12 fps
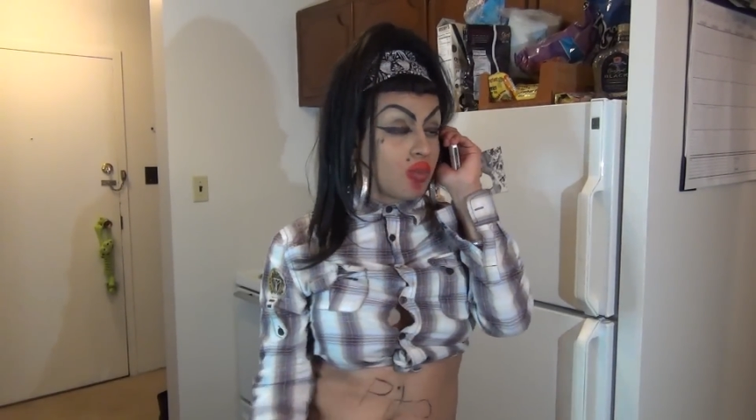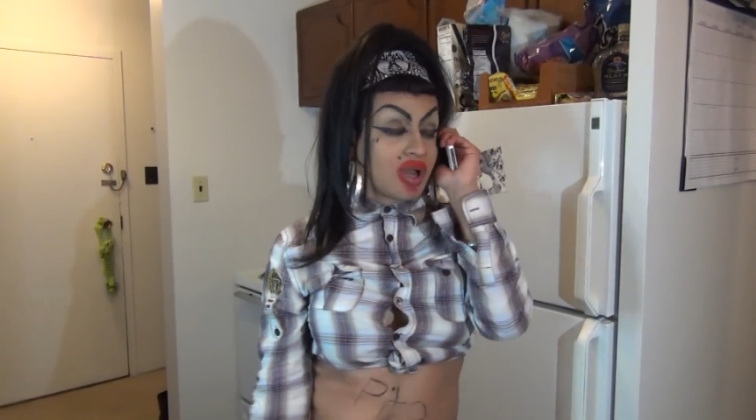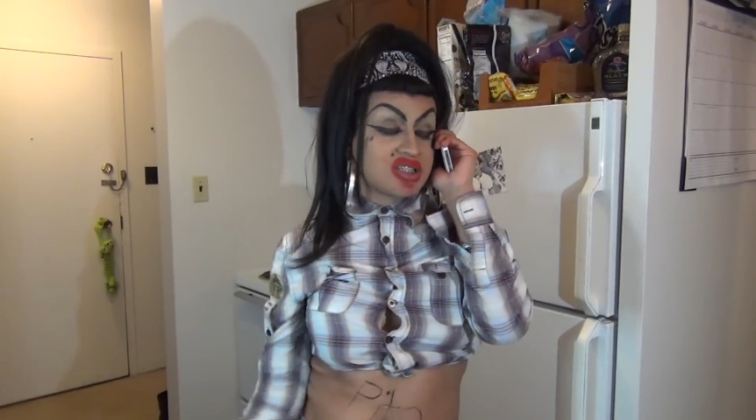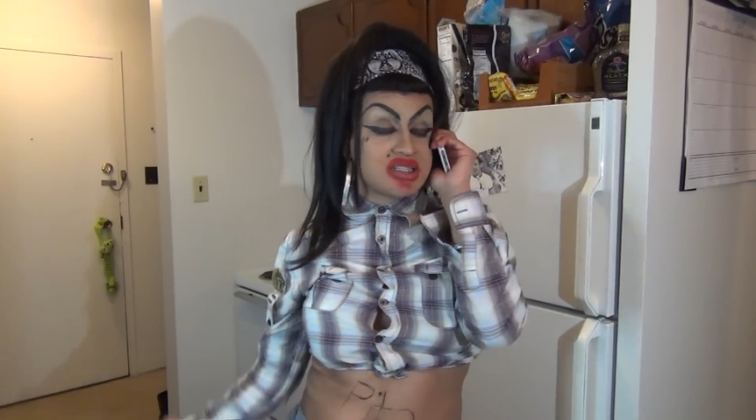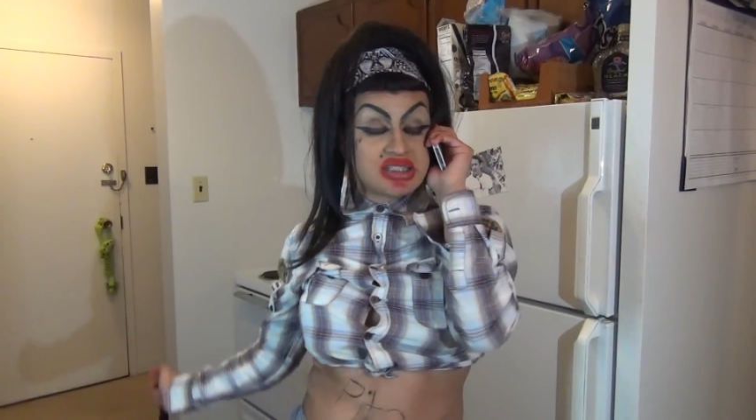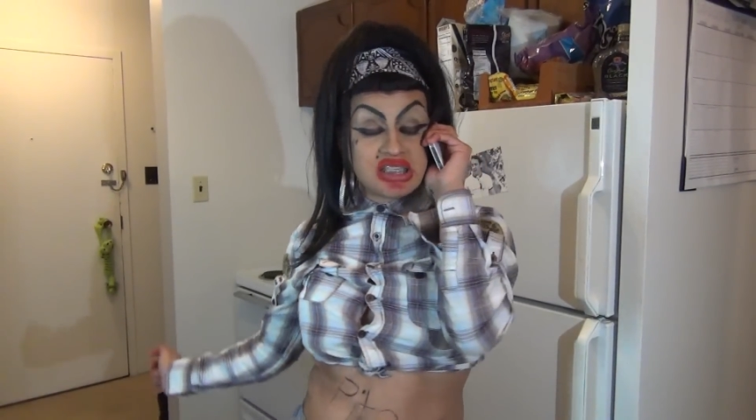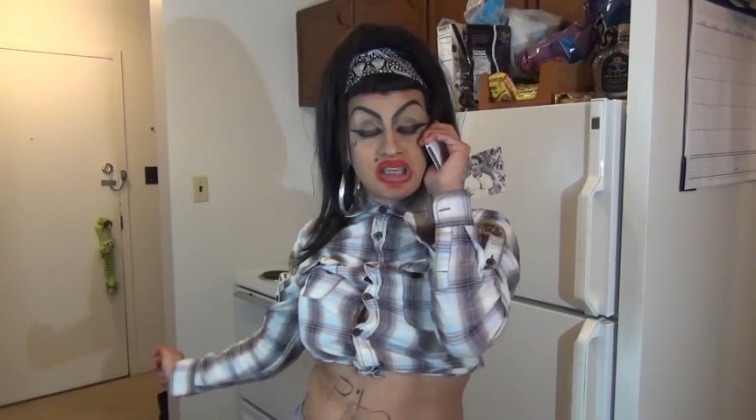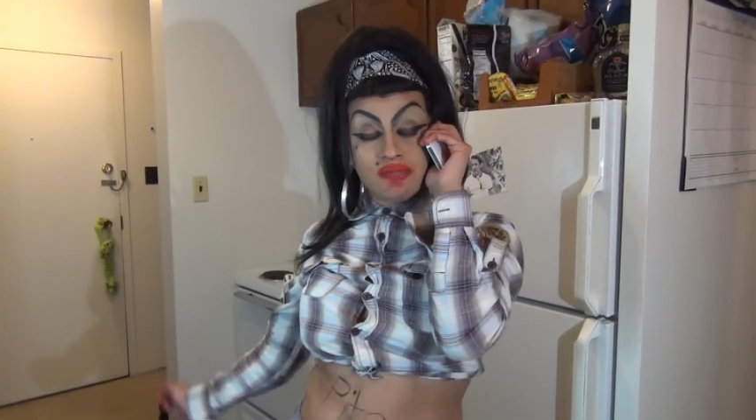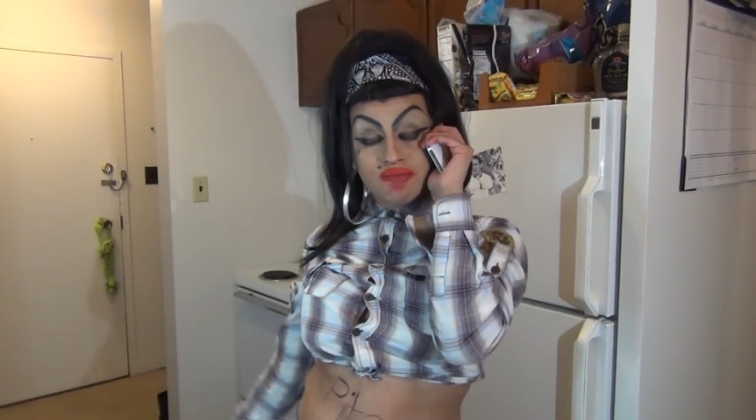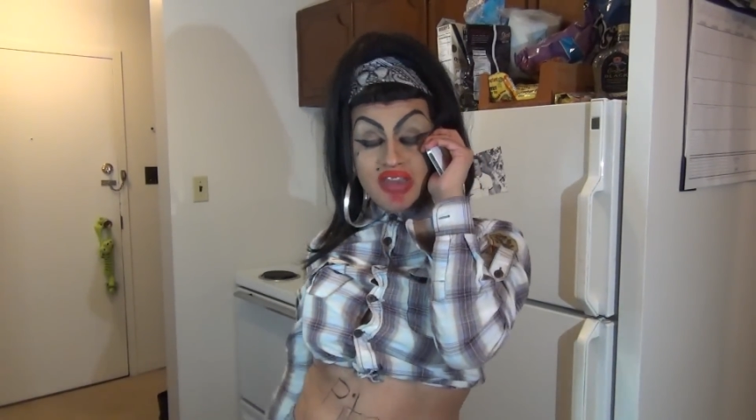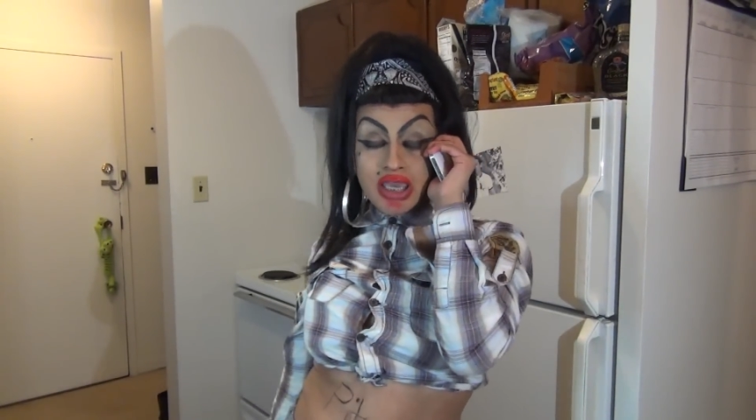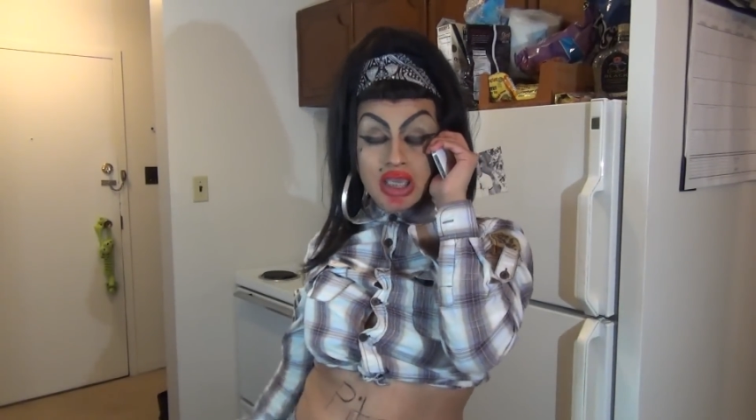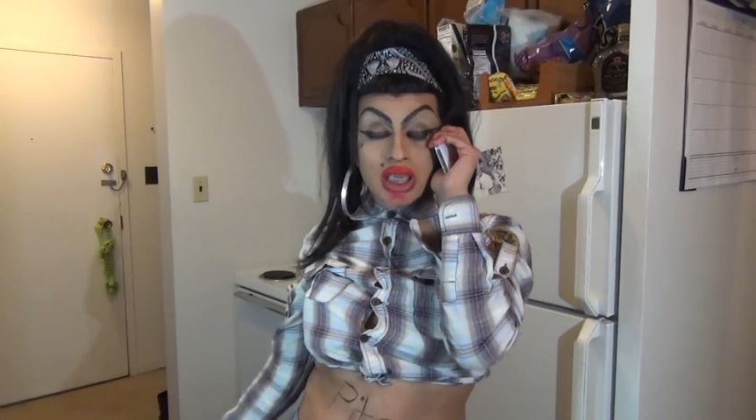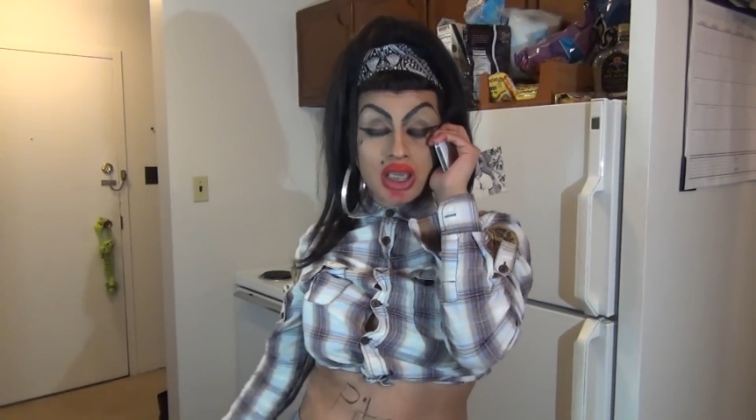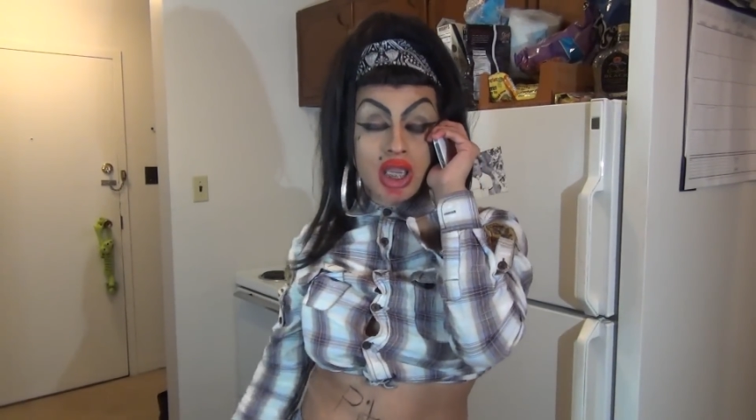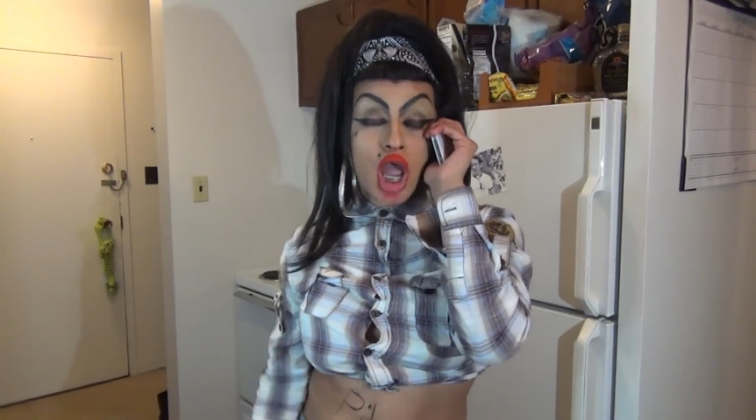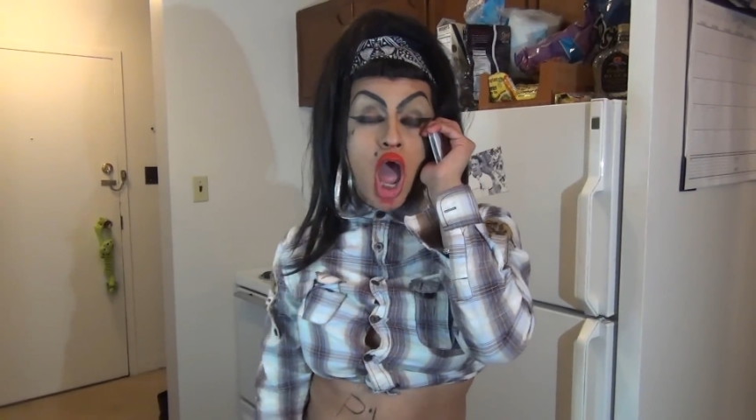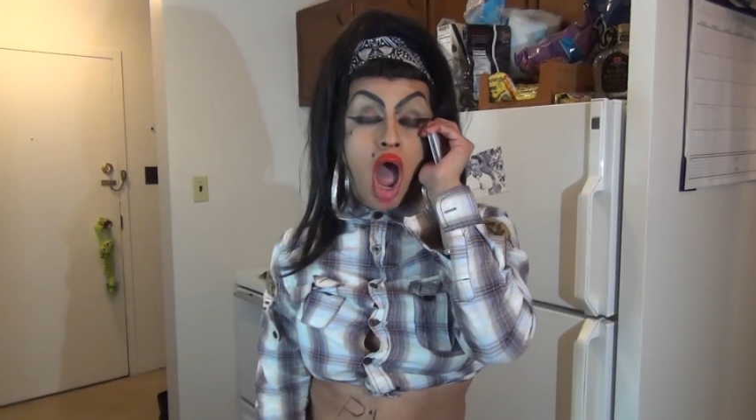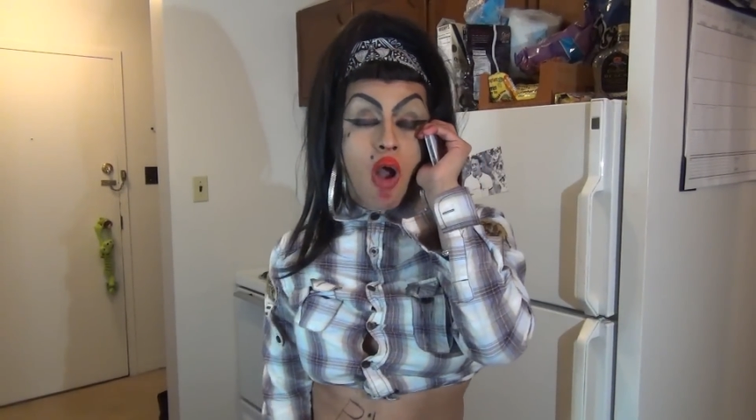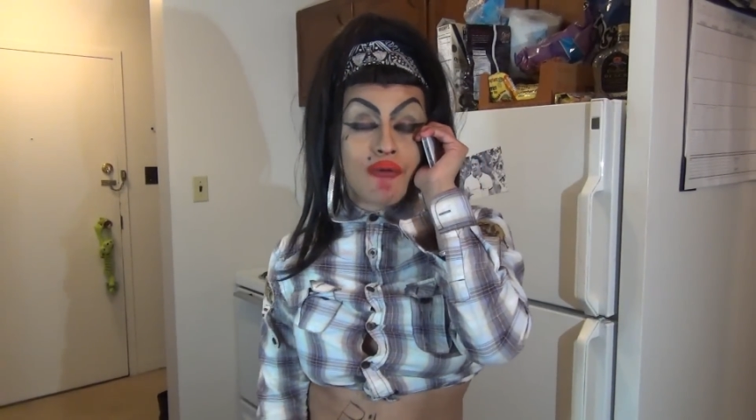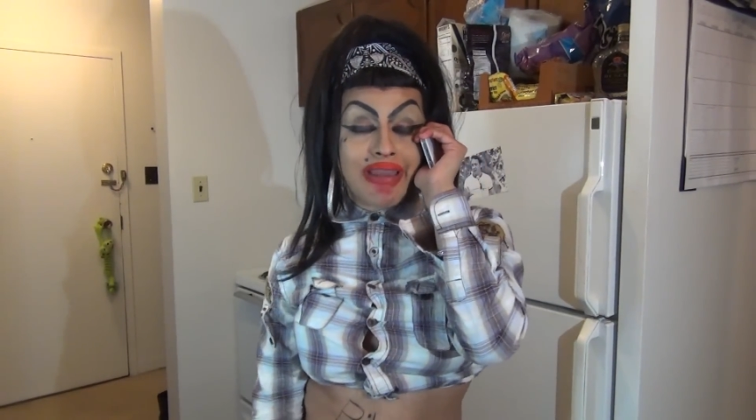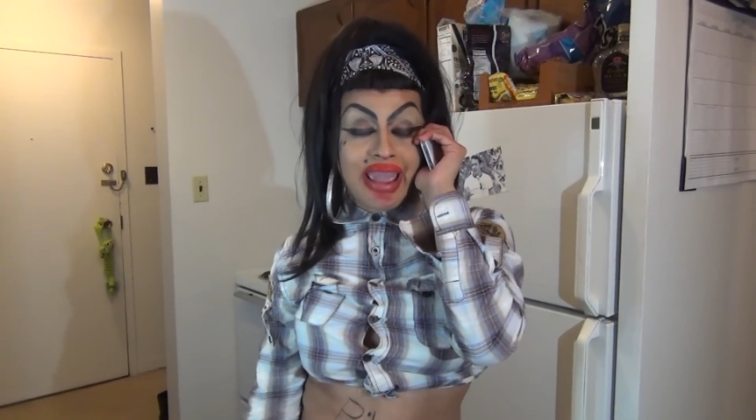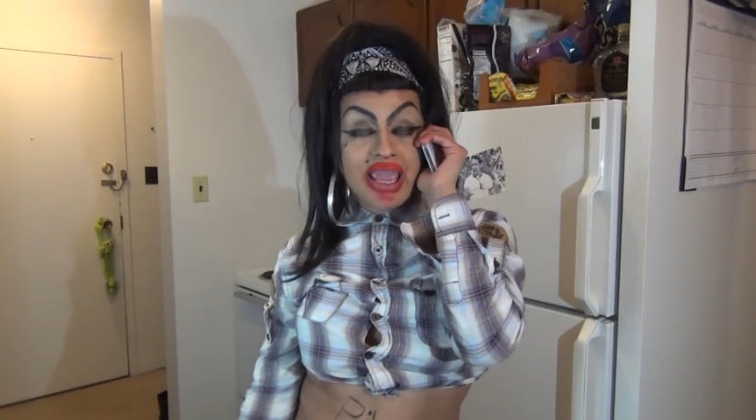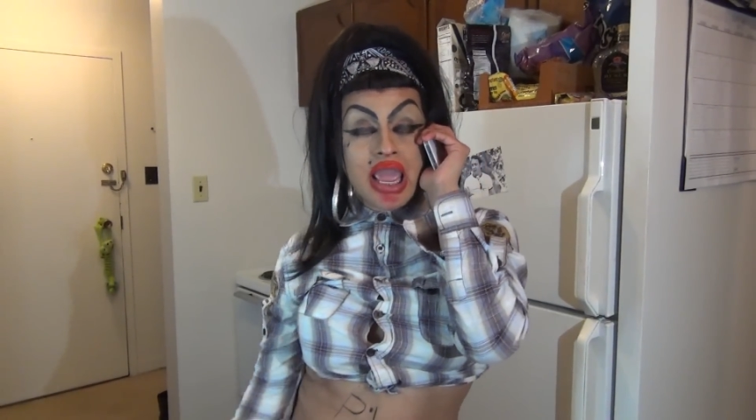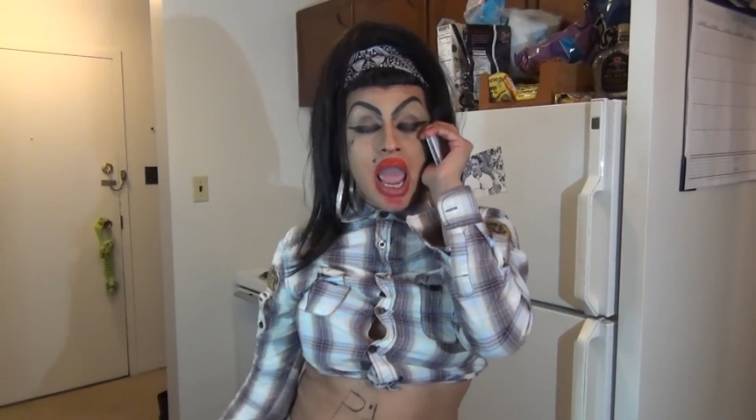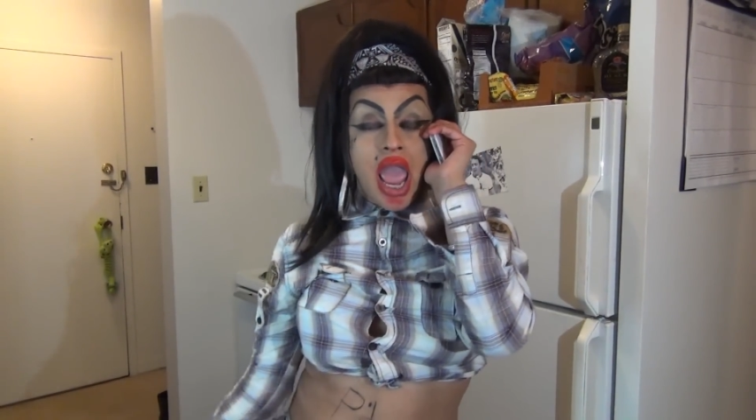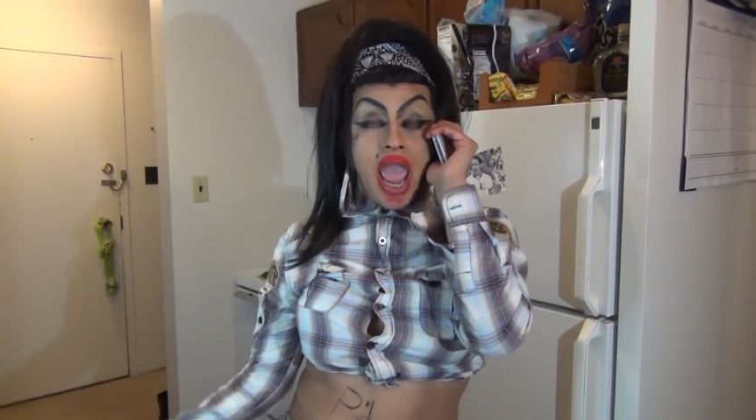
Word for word: watching TV, okay?